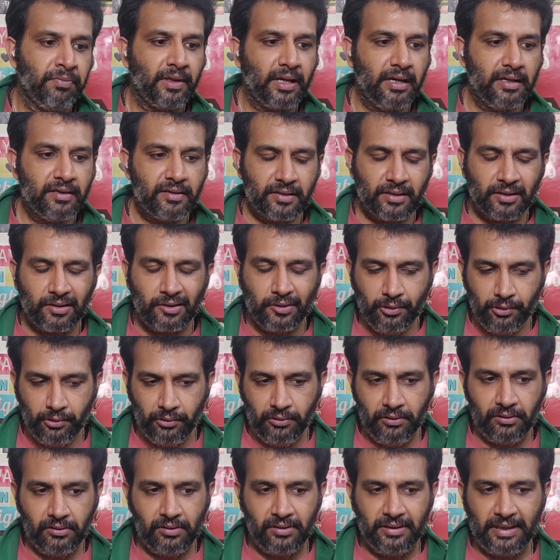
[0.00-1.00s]
It's a
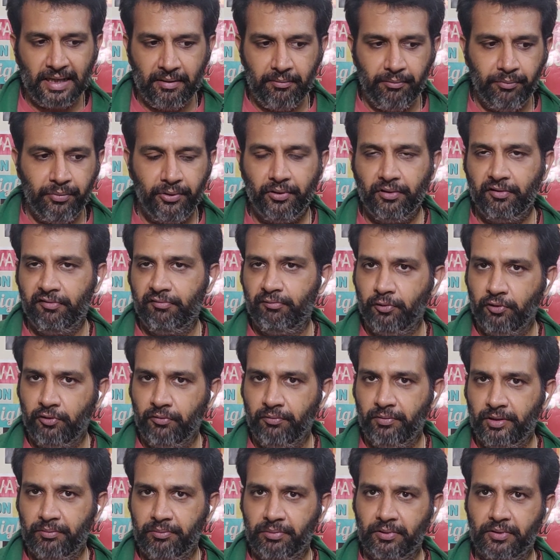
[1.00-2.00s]
good time period of
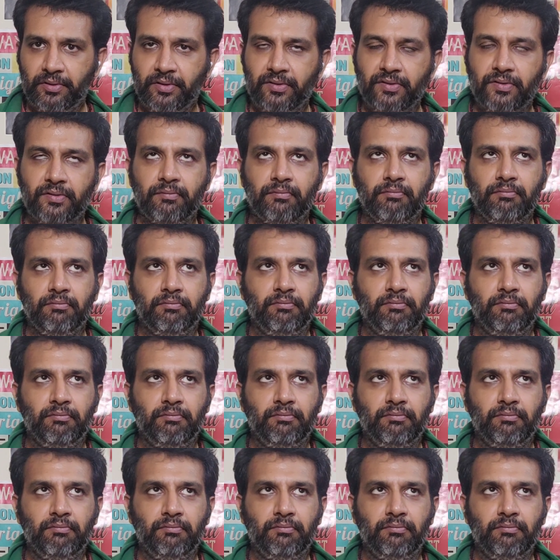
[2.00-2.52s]
movement because